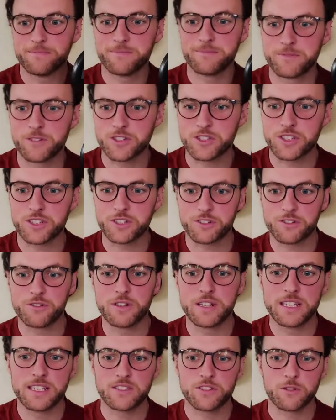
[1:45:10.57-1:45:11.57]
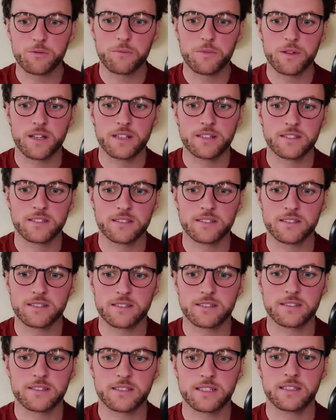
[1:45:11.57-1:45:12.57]
Russell, you're going to release Open My Eyes as a
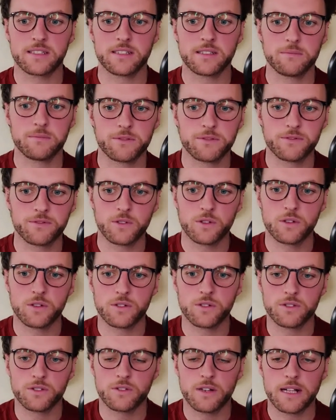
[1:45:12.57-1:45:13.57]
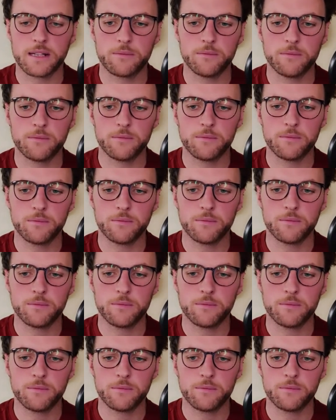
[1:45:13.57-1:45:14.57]
single before the new album?
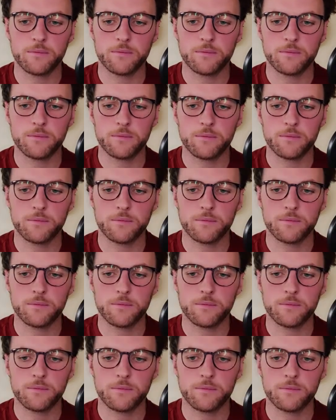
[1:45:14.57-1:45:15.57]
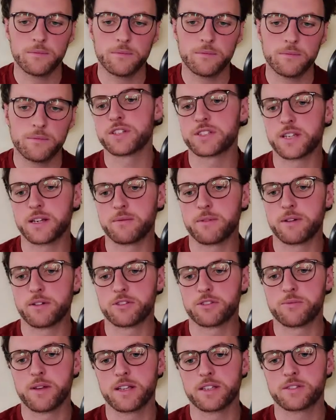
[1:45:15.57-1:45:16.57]
Yeah, so I don't know what we're going to do this time around,
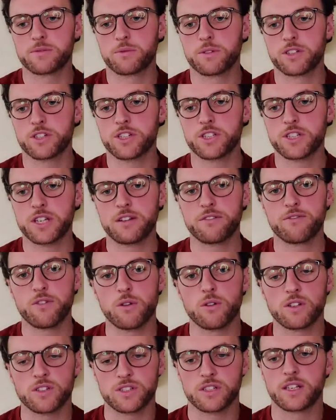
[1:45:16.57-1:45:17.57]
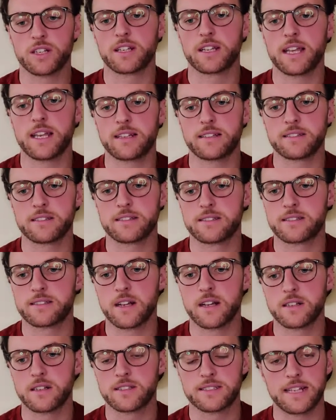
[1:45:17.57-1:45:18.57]
to be honest. We're just kind of focusing on getting
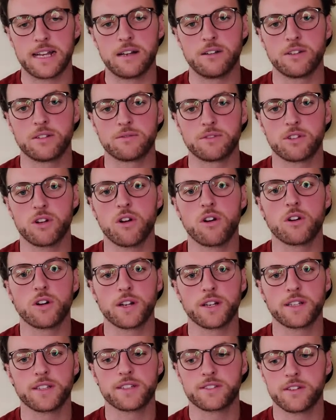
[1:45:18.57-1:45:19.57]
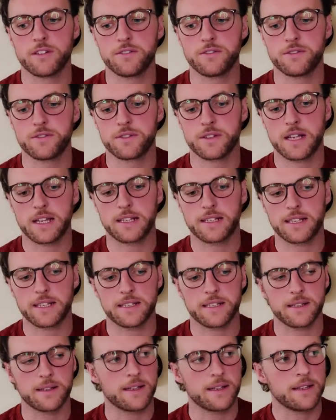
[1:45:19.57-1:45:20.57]
songs down and recorded and stuff, and
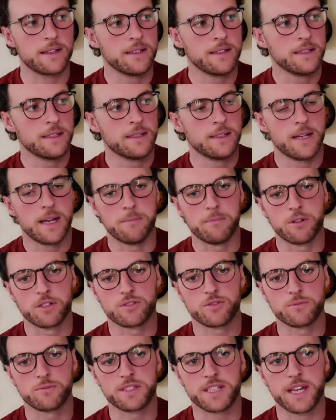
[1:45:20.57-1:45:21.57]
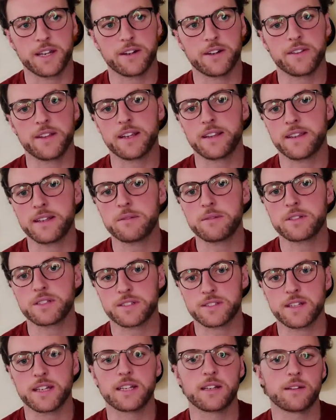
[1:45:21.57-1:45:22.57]
getting a a bunch of them together, and then I think we'll
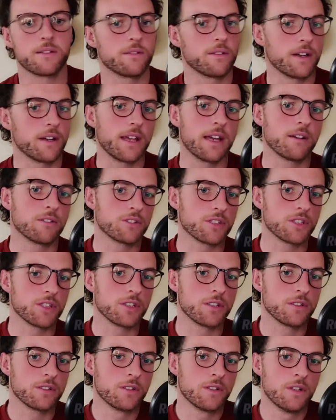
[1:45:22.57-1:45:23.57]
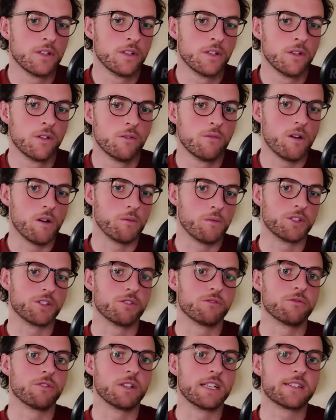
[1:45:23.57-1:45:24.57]
decide on what we'll do
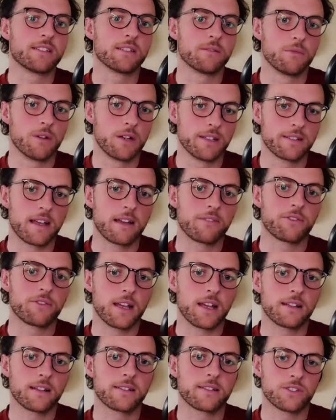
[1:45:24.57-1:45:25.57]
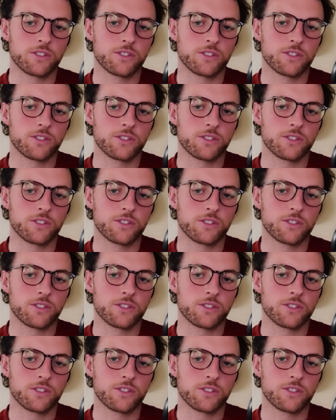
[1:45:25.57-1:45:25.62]
releasing wise after that,